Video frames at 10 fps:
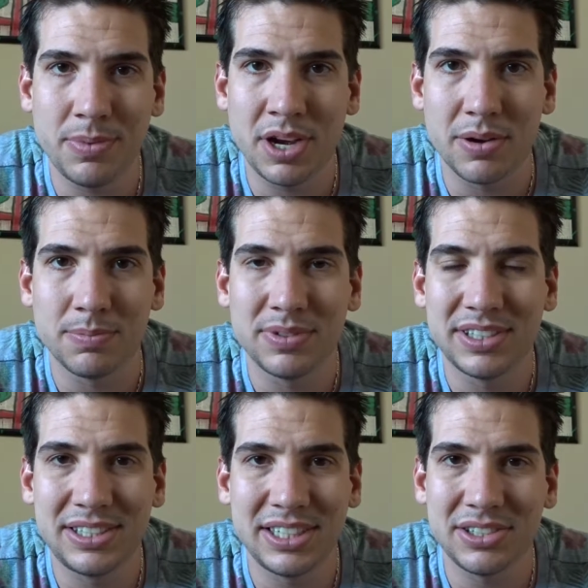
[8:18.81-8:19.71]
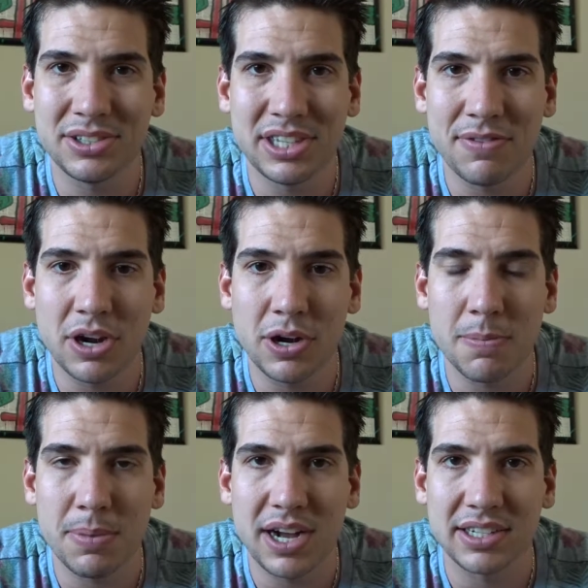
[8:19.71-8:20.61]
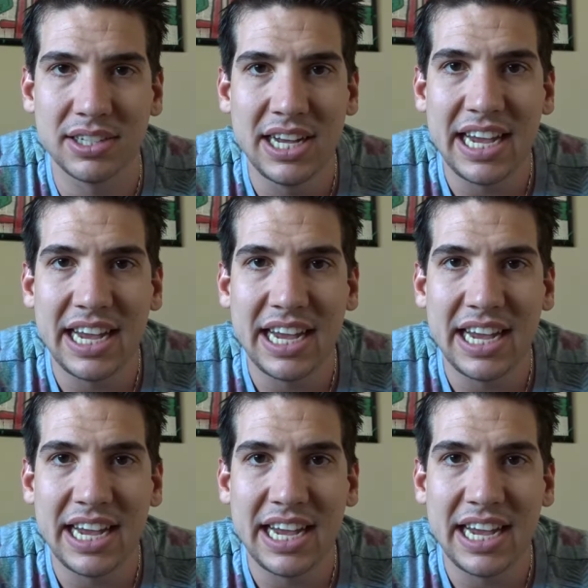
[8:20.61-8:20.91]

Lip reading: $600 or $700.